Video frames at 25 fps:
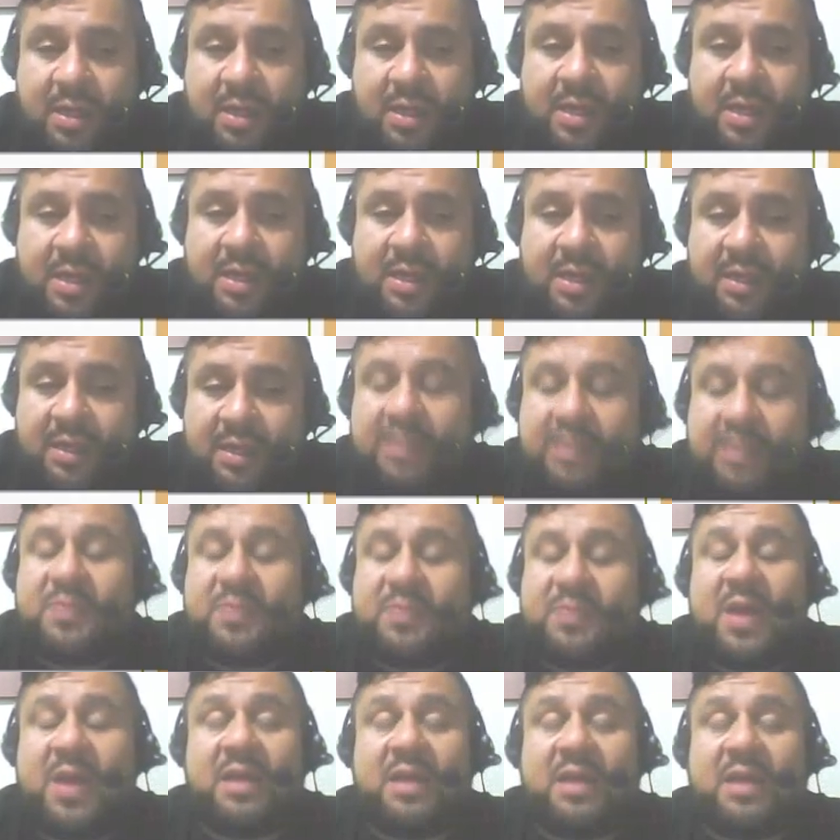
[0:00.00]
In
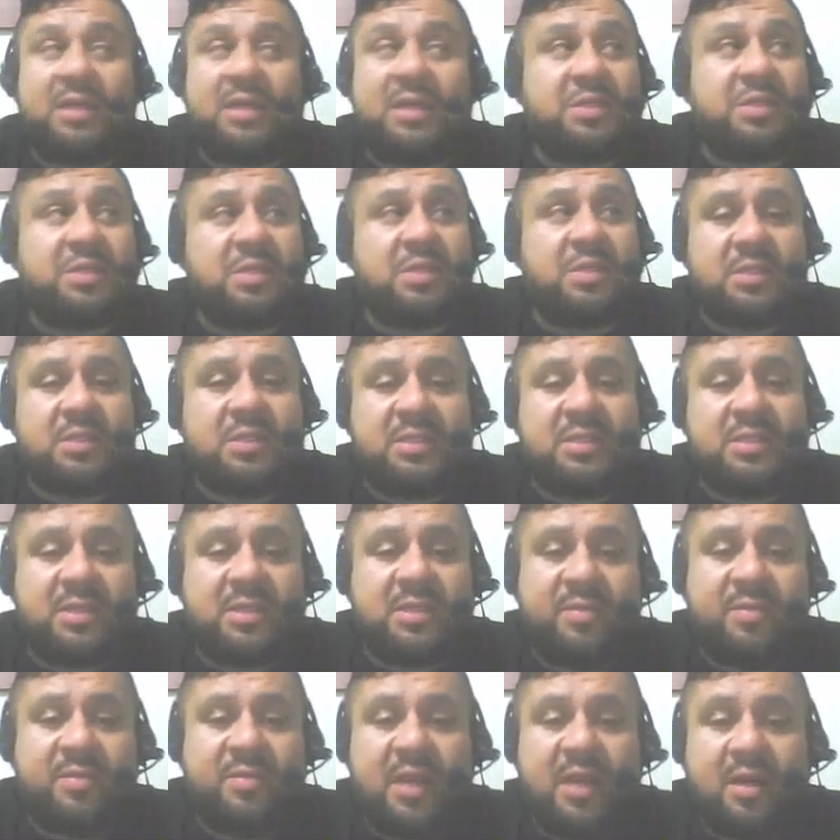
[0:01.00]
Spanish,
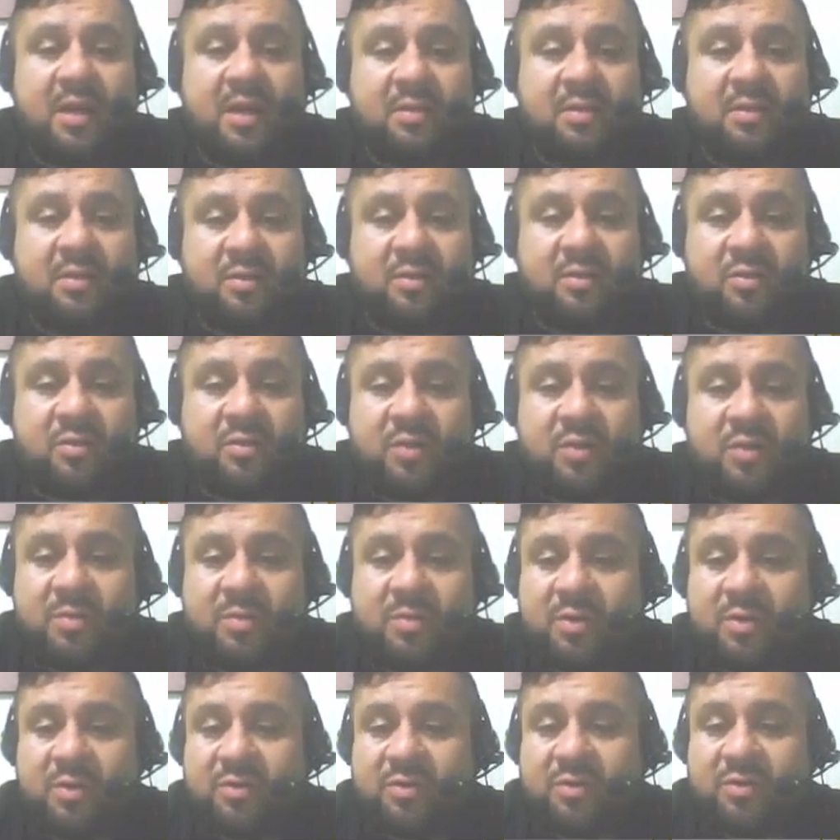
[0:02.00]
similar to
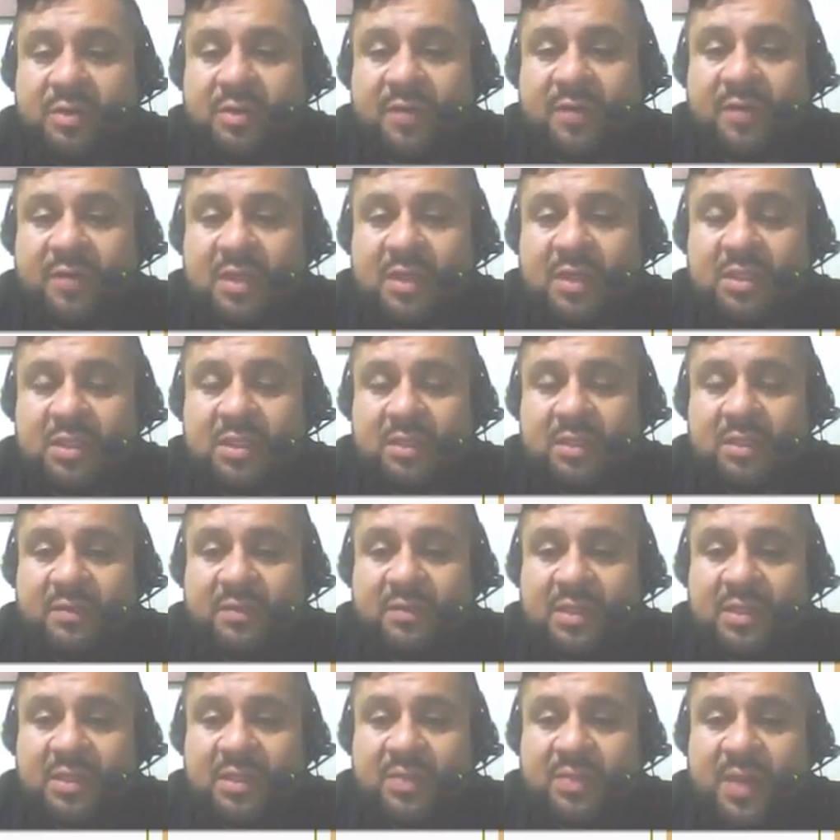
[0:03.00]
demonstrative adjectives,
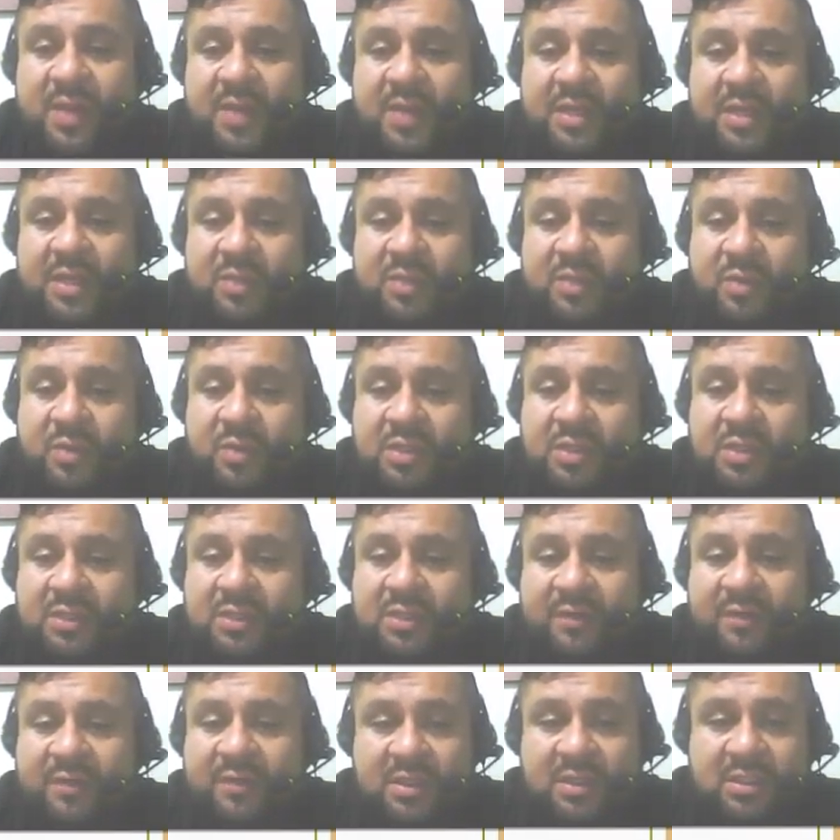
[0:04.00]
Spanish
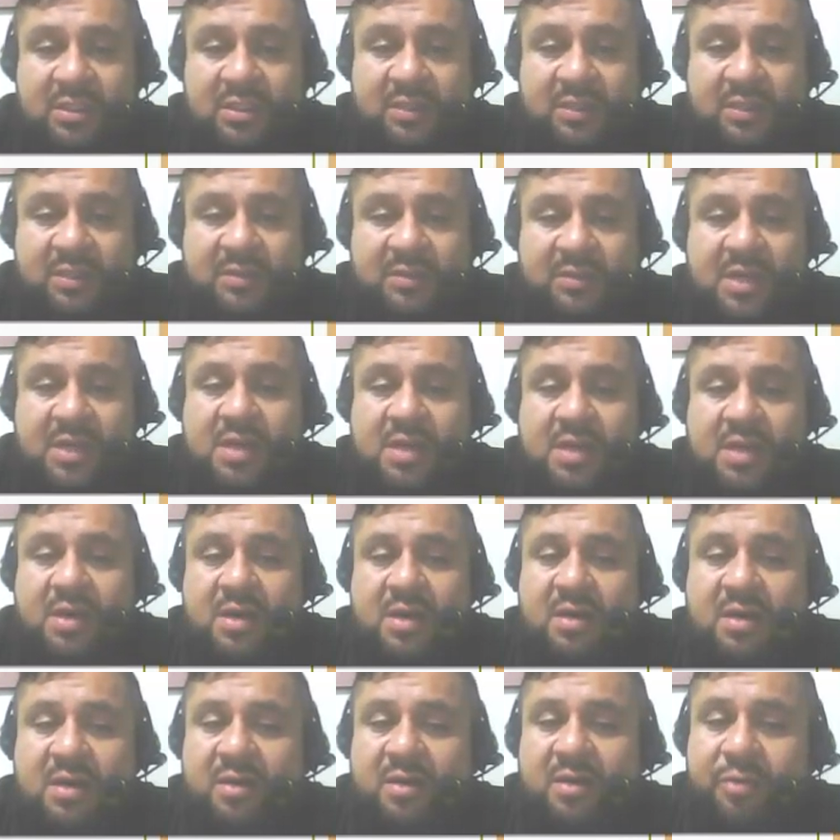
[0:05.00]
possessive adjectives
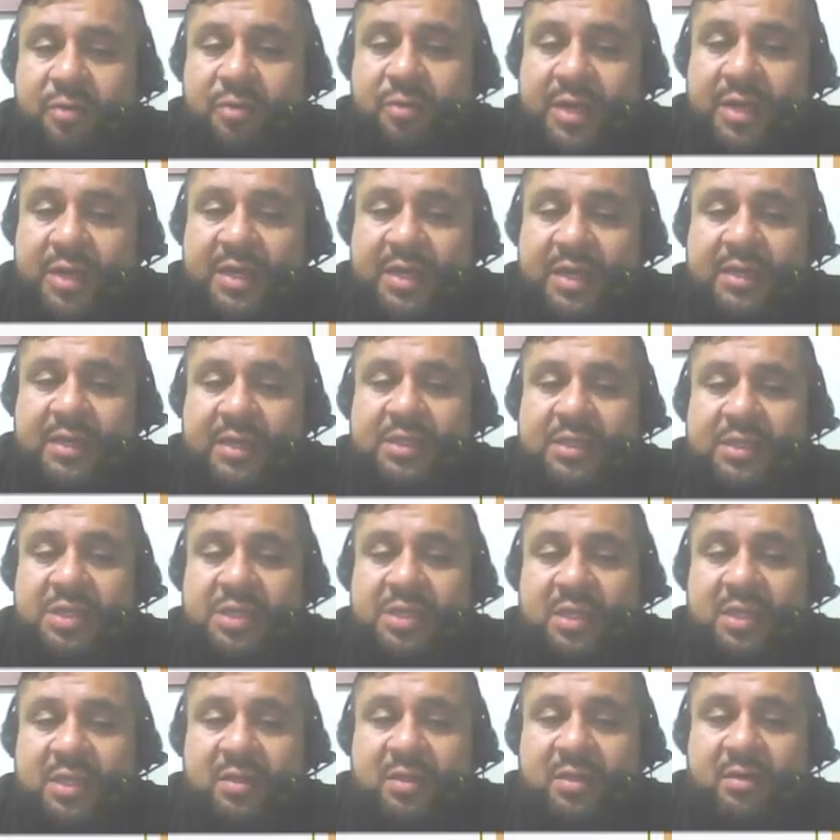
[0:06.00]
agree in
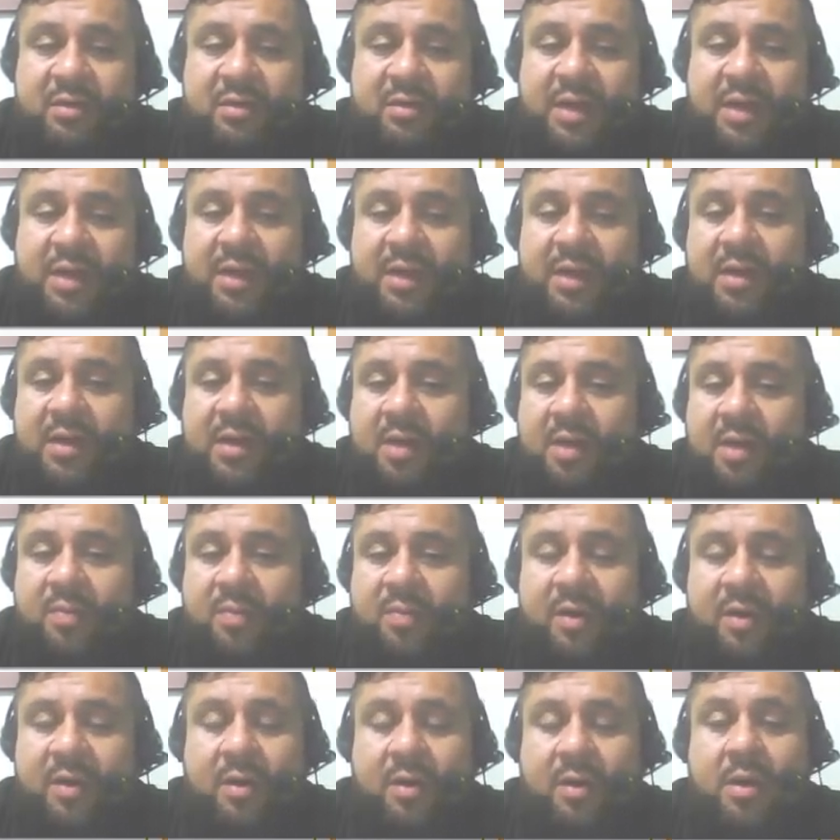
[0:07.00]
gender and
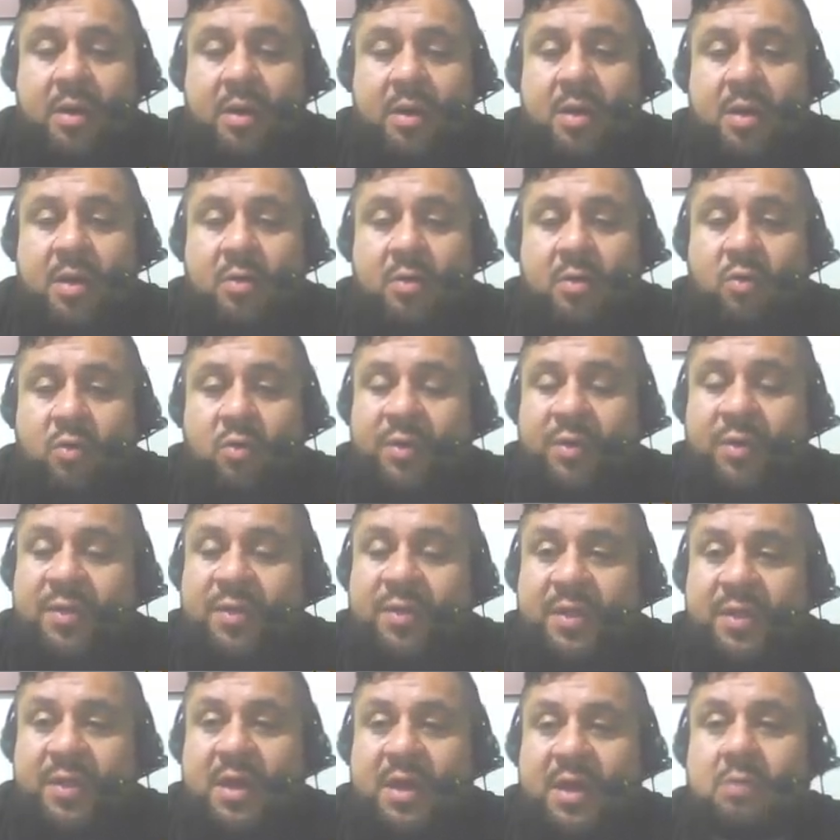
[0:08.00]
number with the
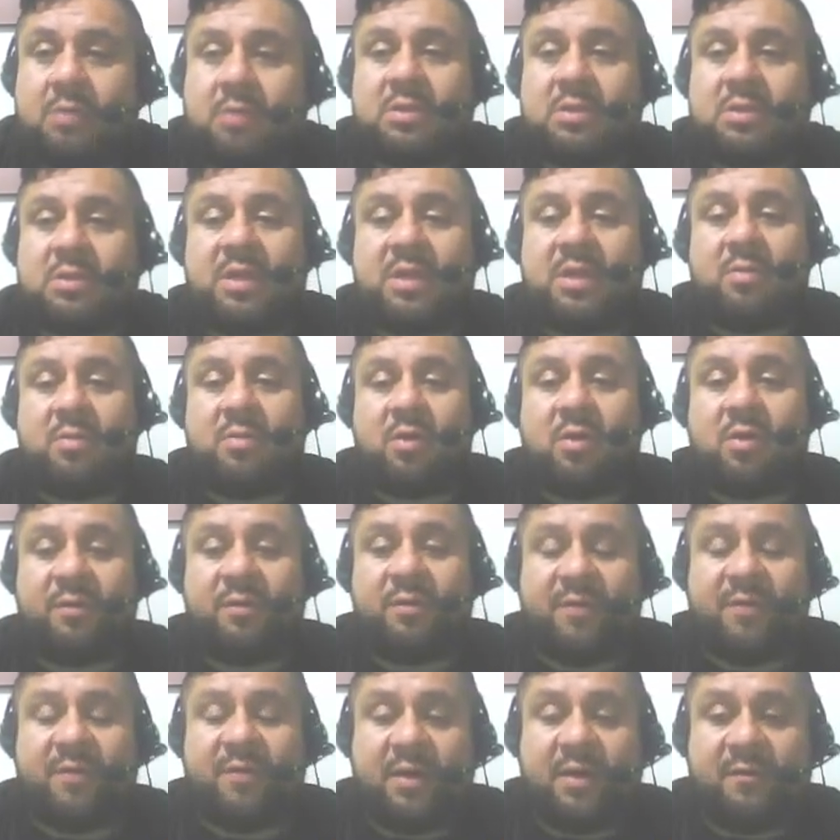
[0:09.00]
nouns they
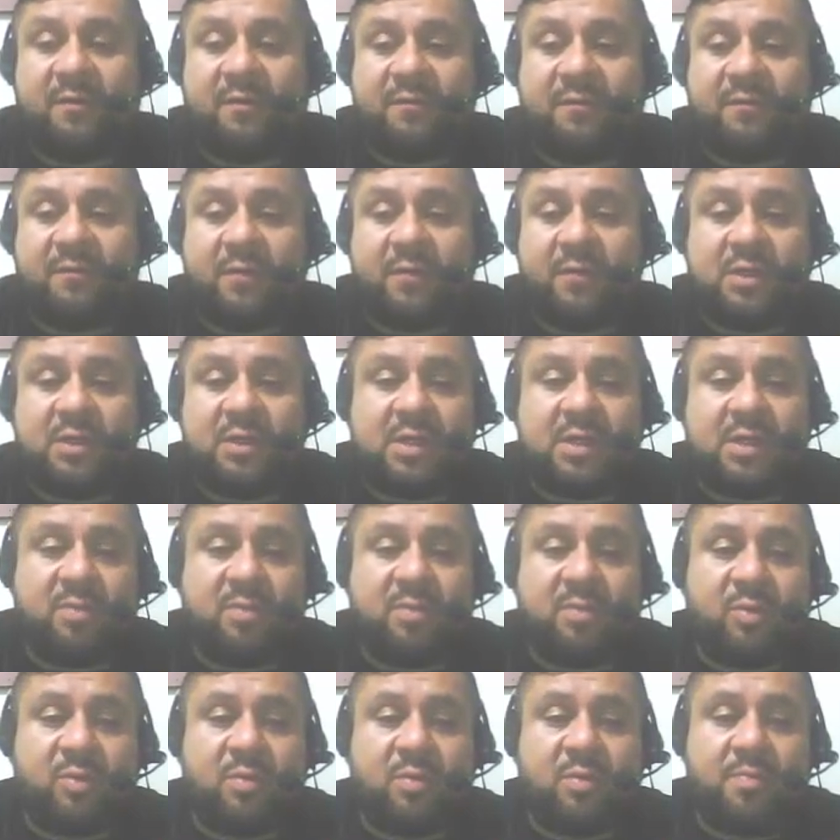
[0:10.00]
modify. For
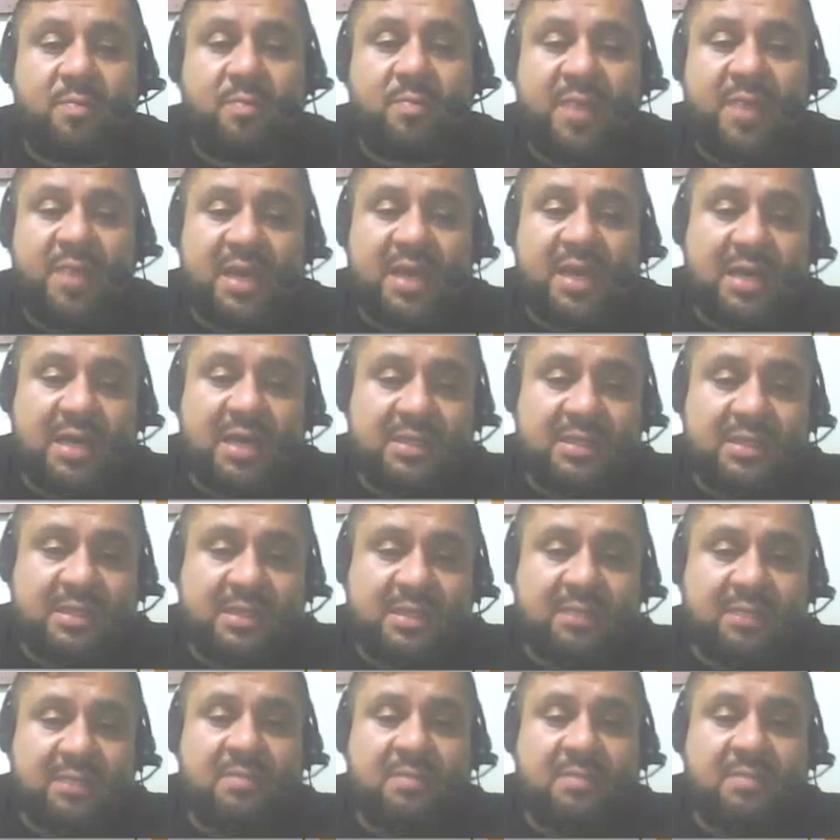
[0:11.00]
example, mi
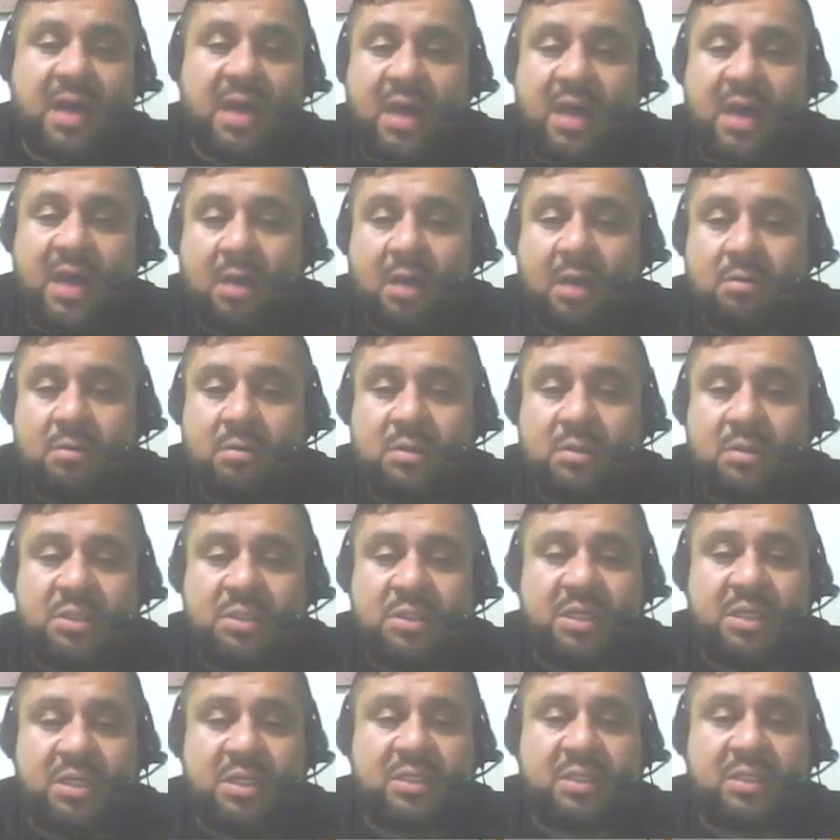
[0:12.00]
casa, my house,
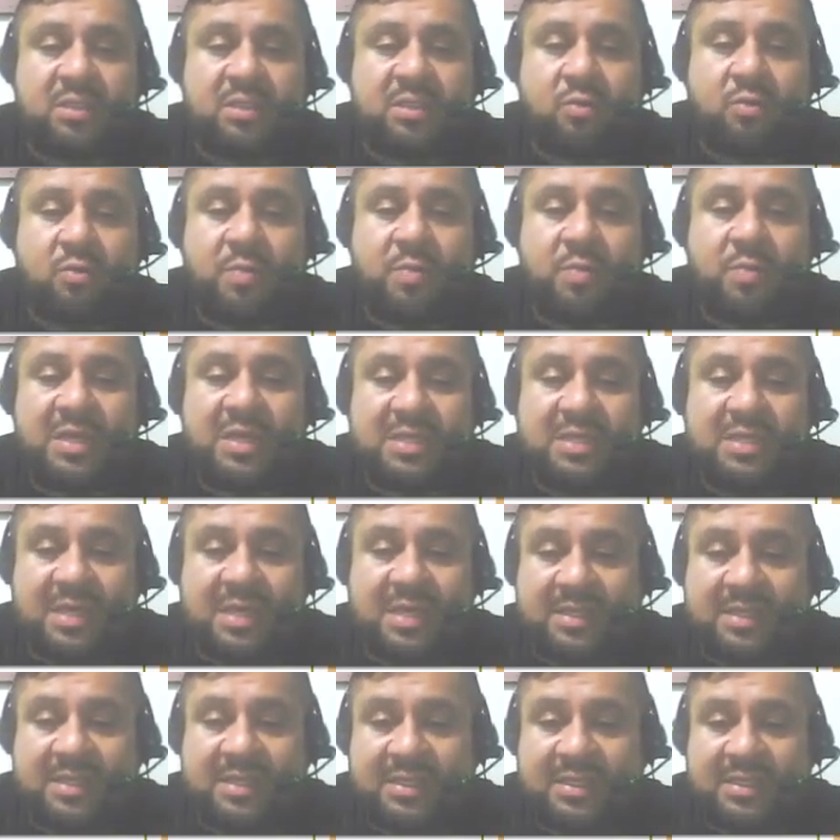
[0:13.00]
changes to mis
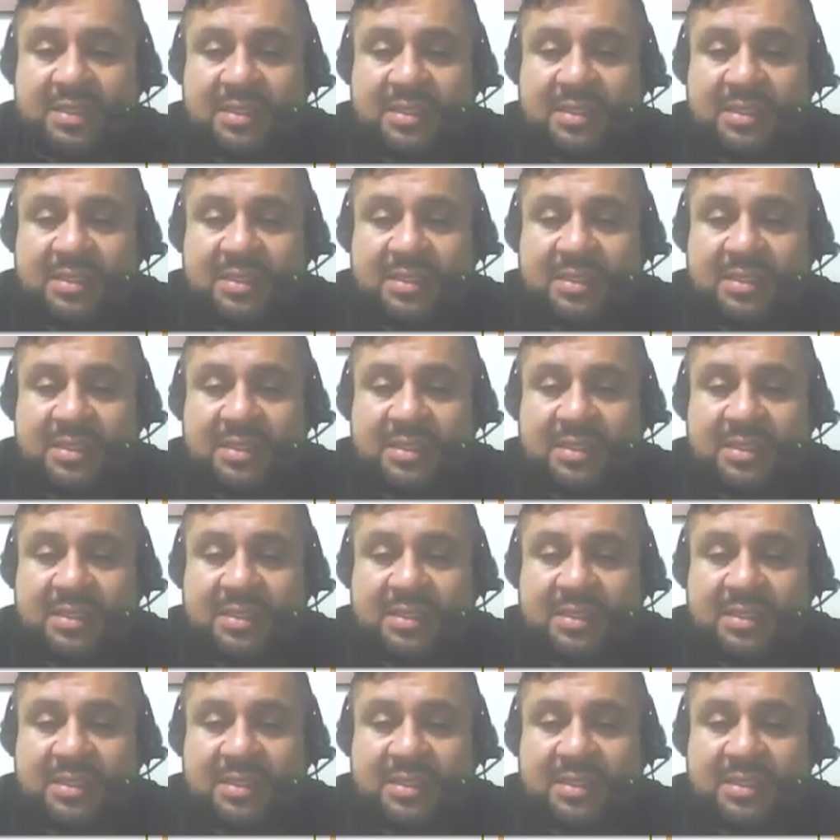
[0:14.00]
casas,